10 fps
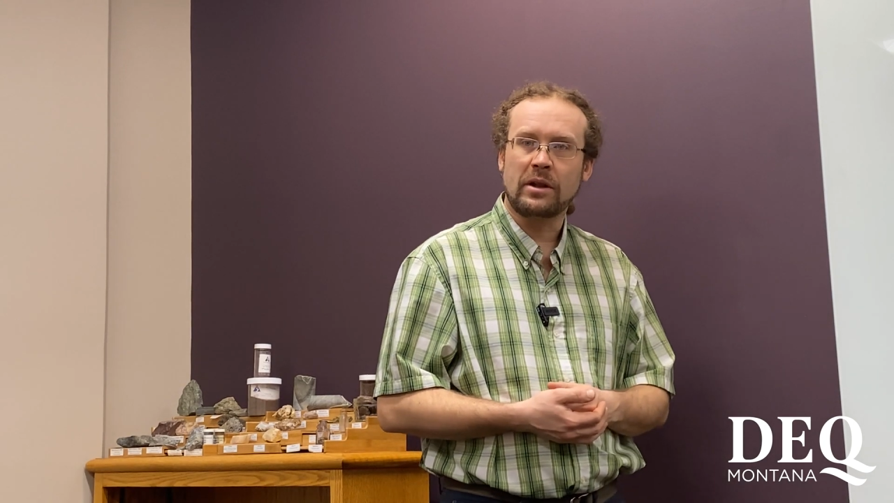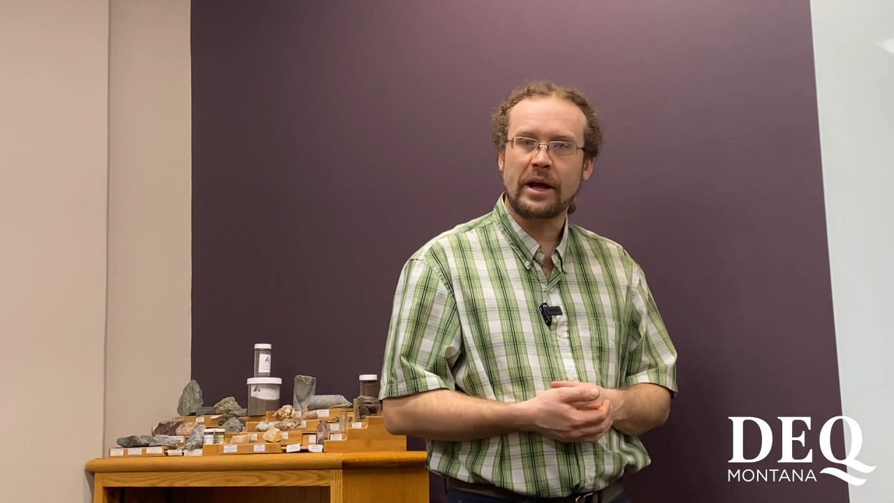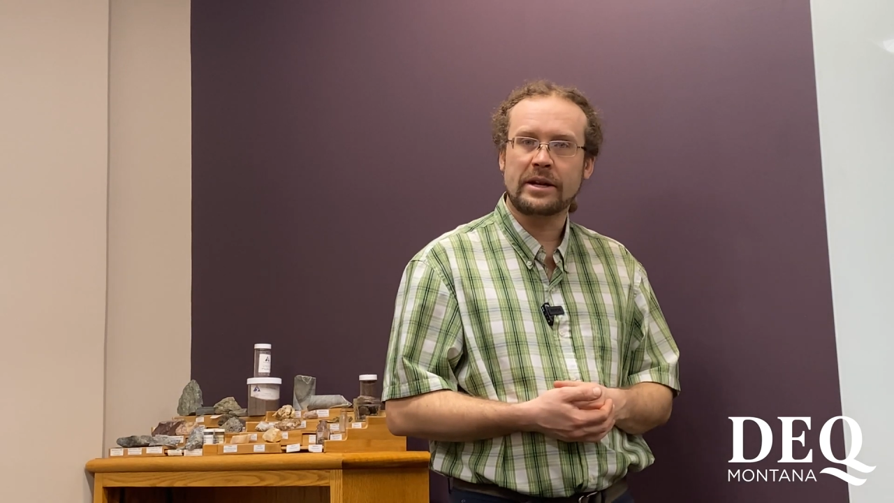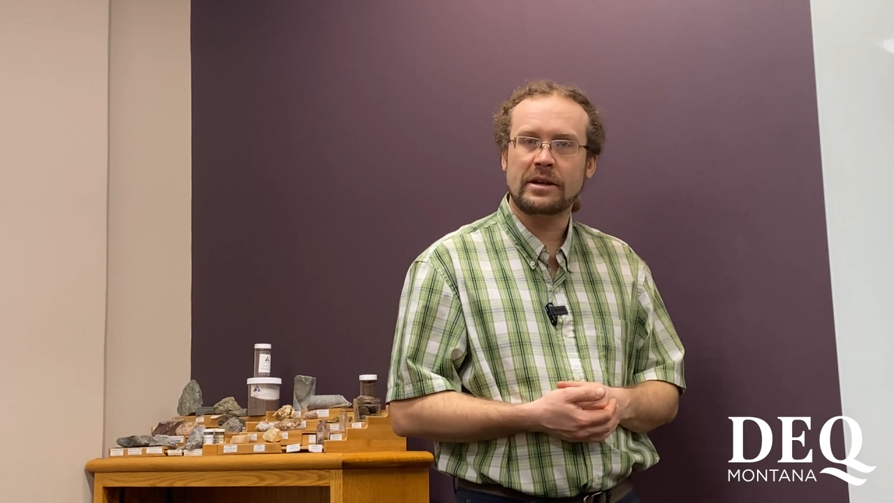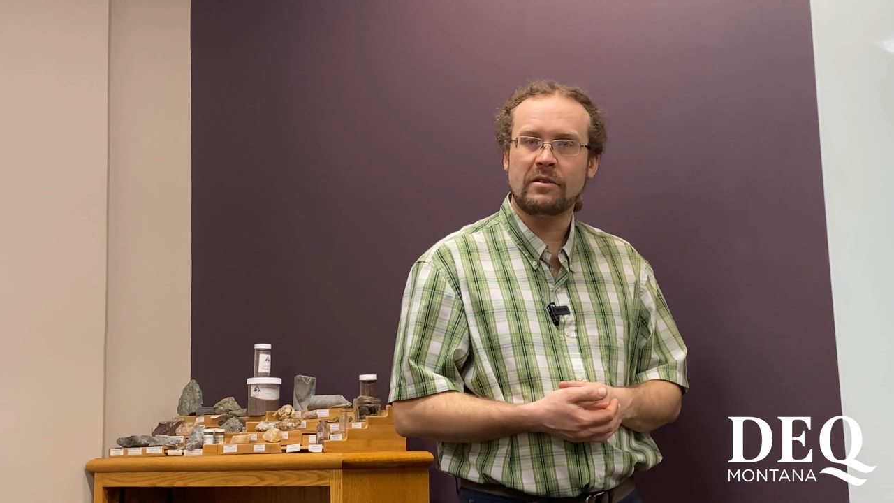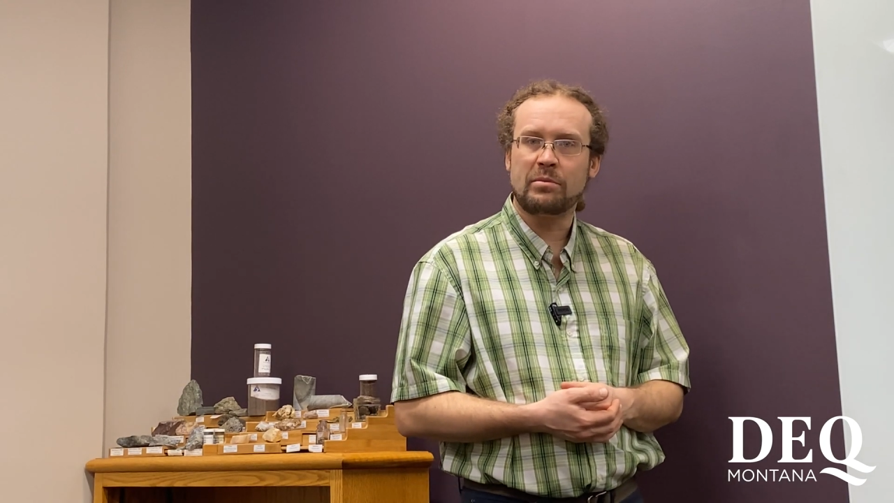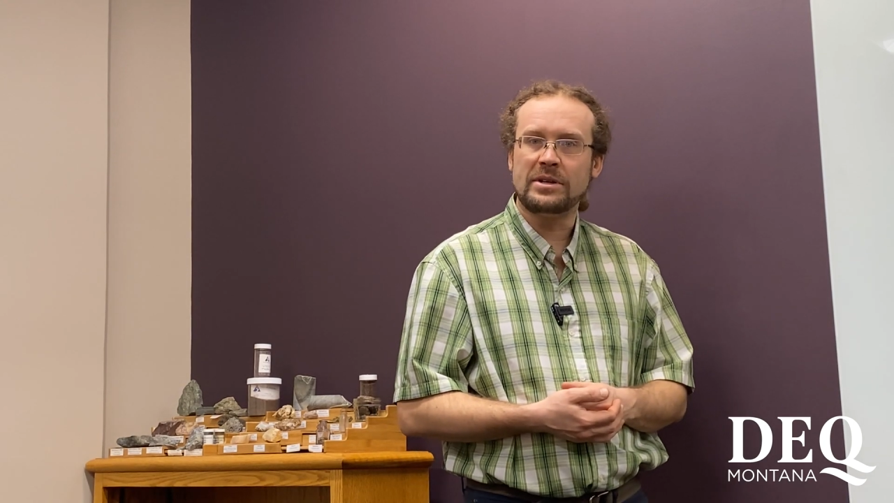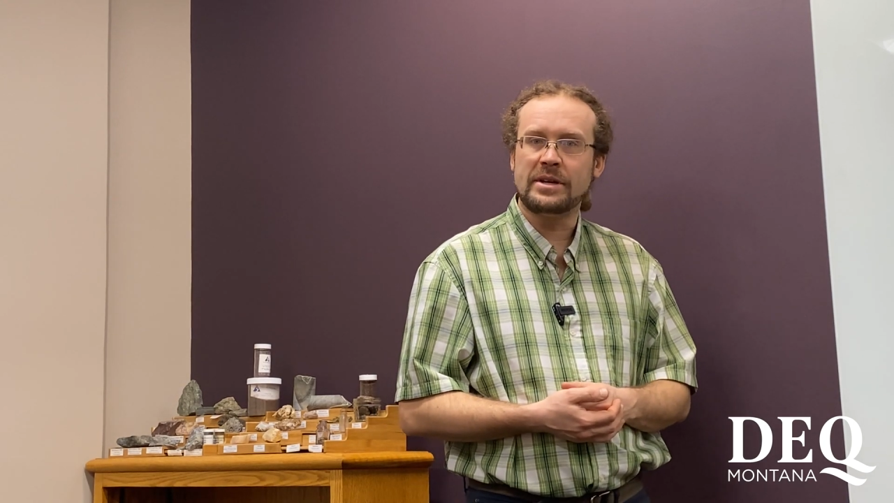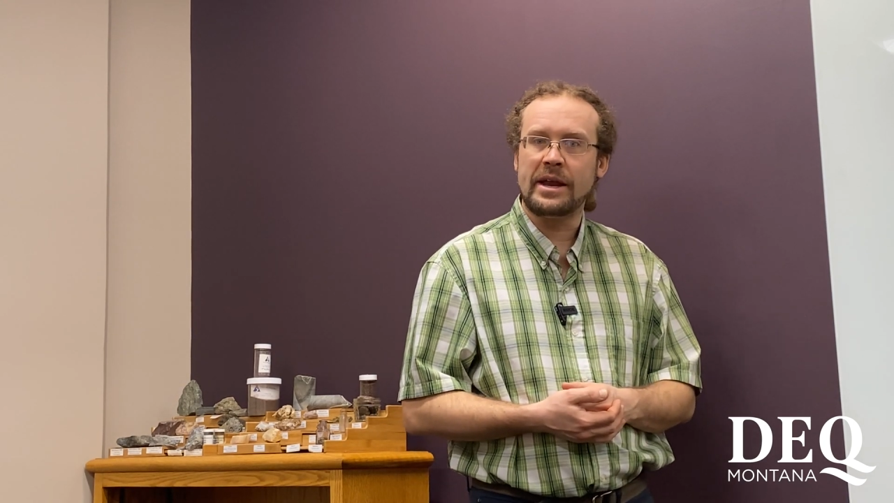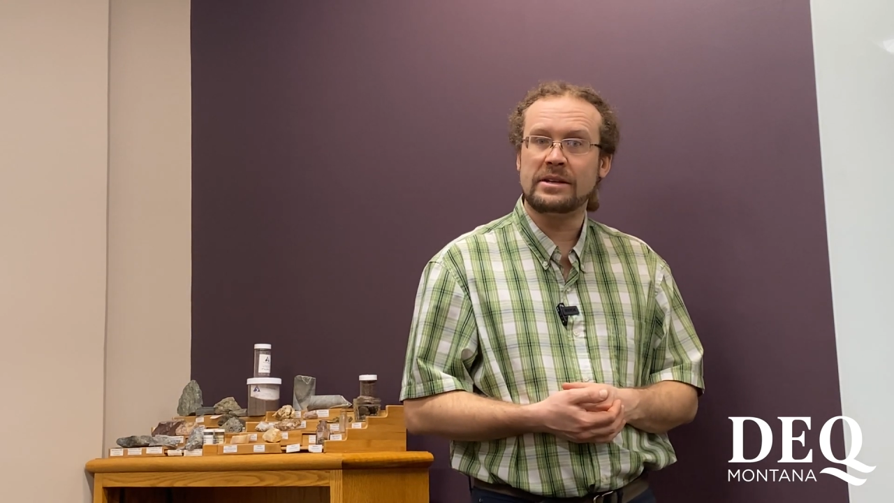were collected
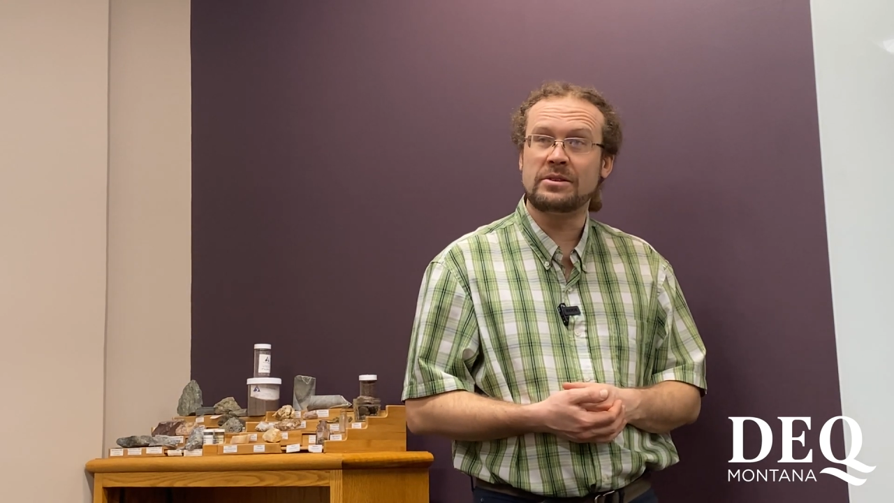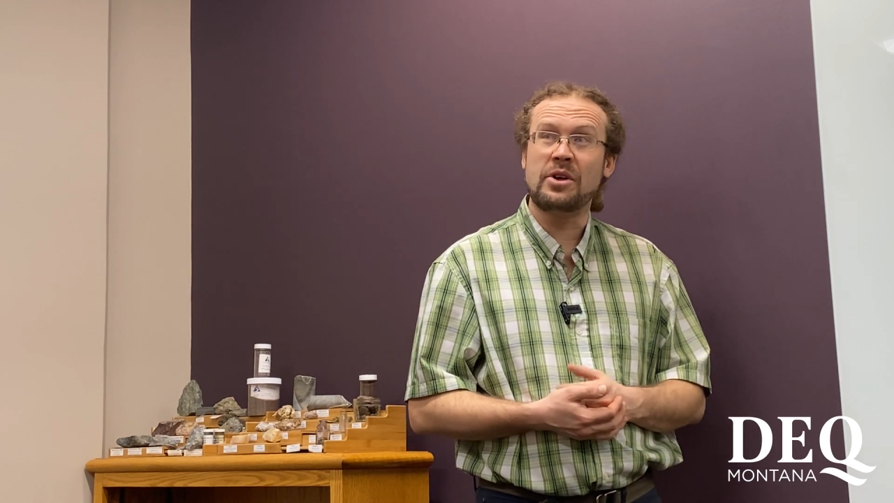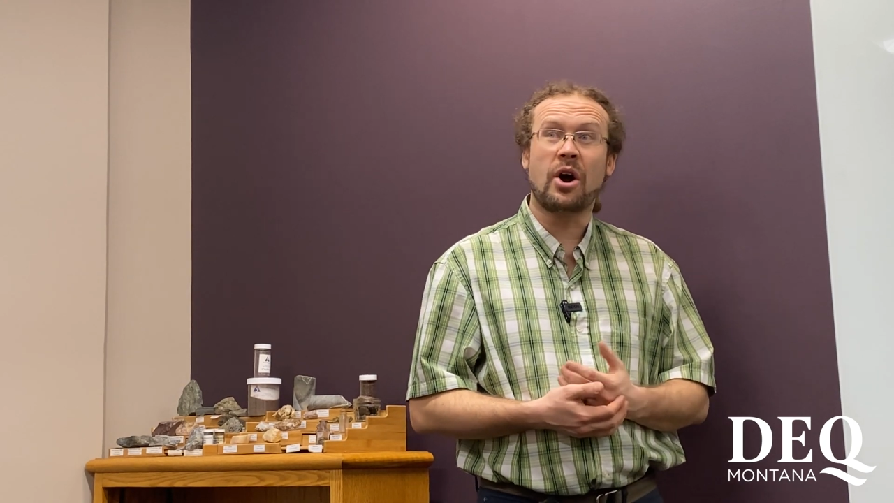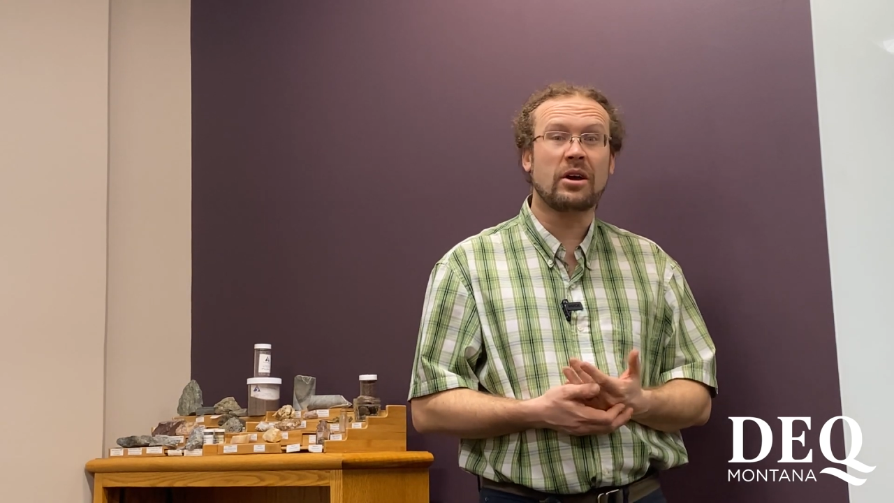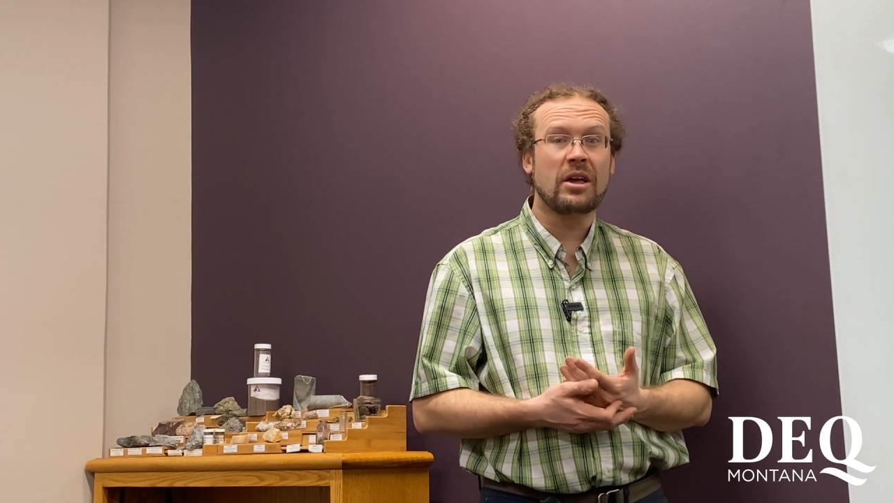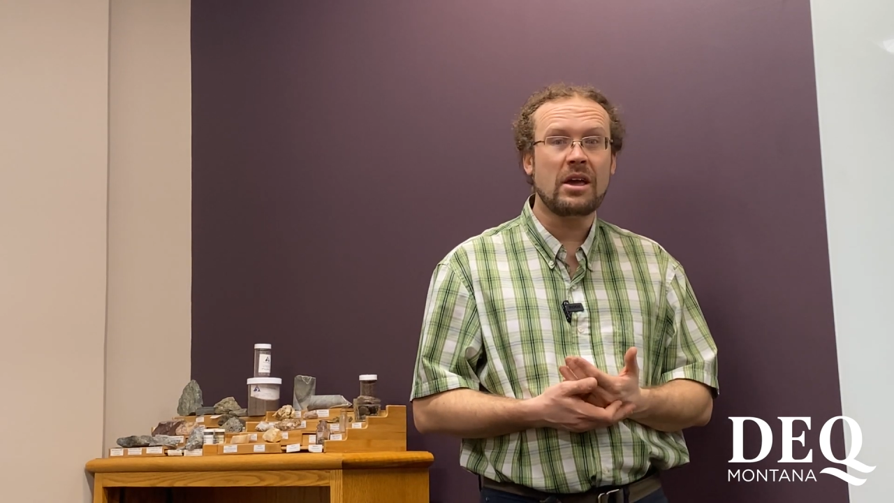have been dated to the